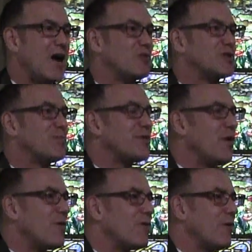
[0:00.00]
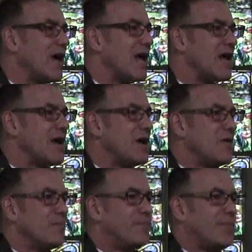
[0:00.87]
I was blown
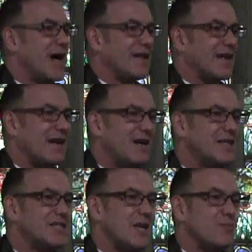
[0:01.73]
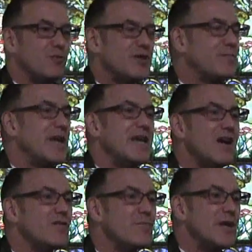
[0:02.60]
away by the concept, which may
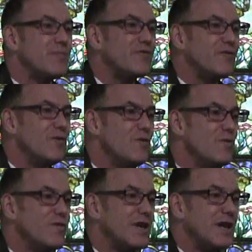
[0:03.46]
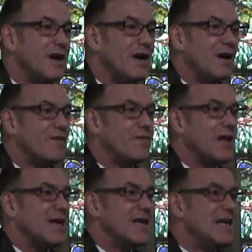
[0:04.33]
never be proved,
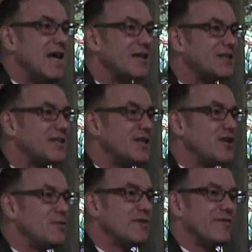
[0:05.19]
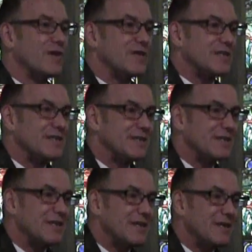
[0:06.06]
of nested
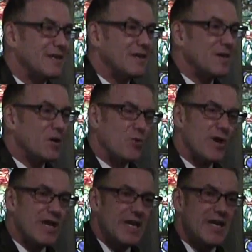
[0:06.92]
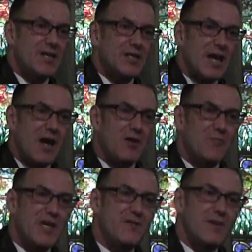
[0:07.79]
universes, where each
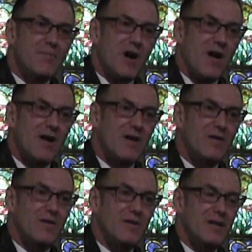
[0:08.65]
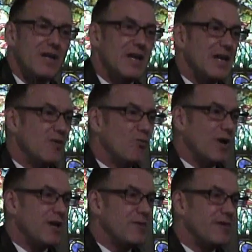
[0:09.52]
elementary particle
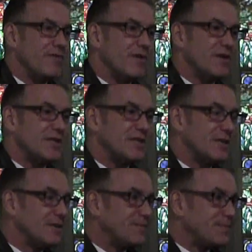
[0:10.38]
in one universe